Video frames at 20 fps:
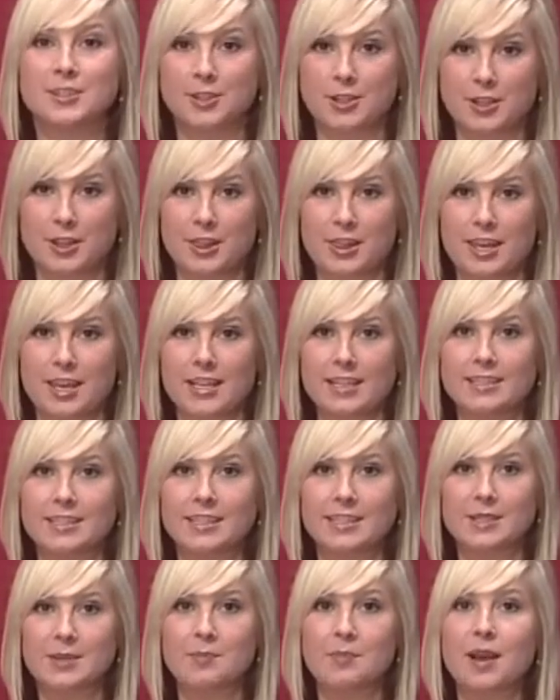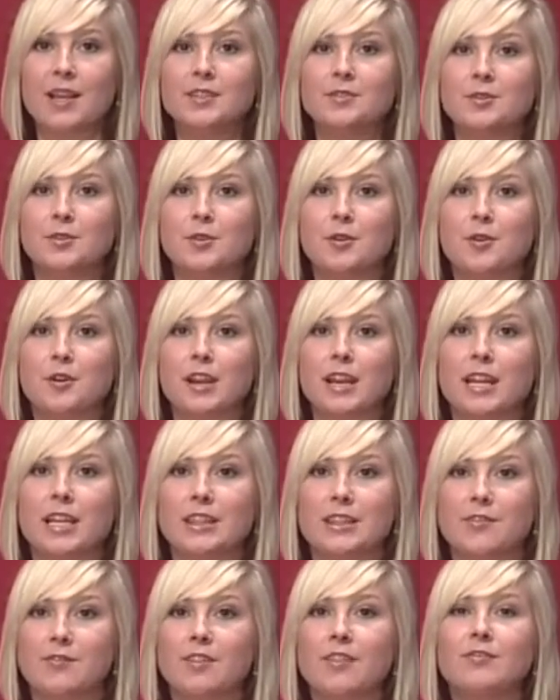Good Things is the best recording
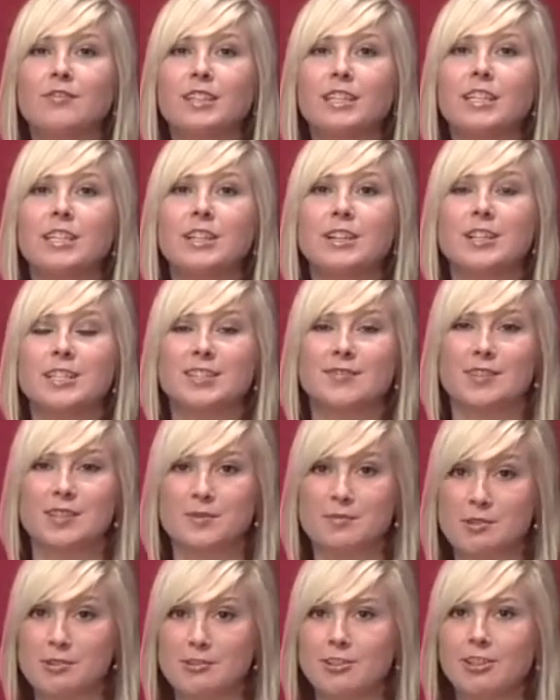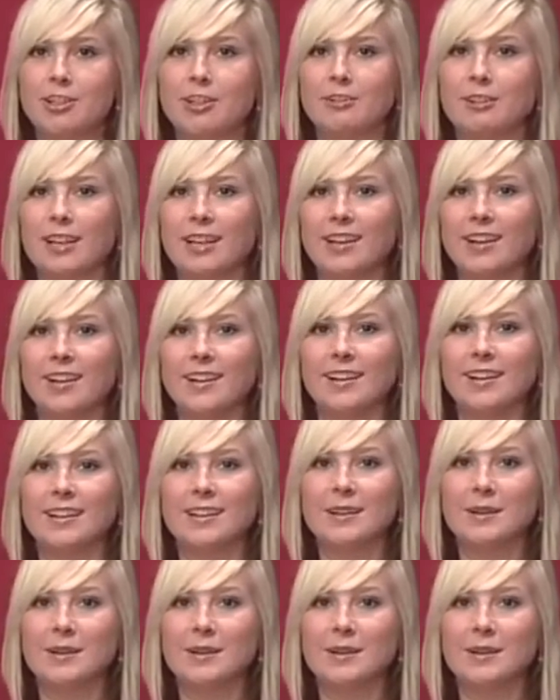in the 15 years of his music career.